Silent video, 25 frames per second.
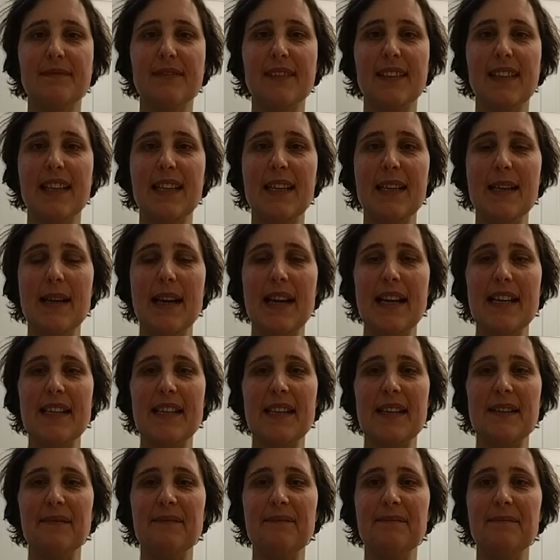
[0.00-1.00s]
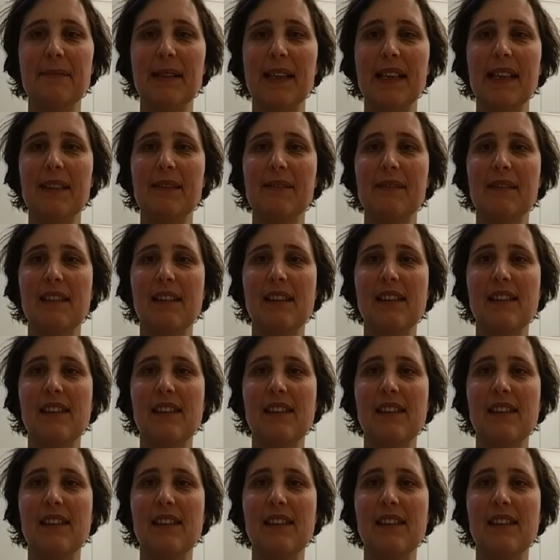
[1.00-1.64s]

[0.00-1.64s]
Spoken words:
See you later. Bye.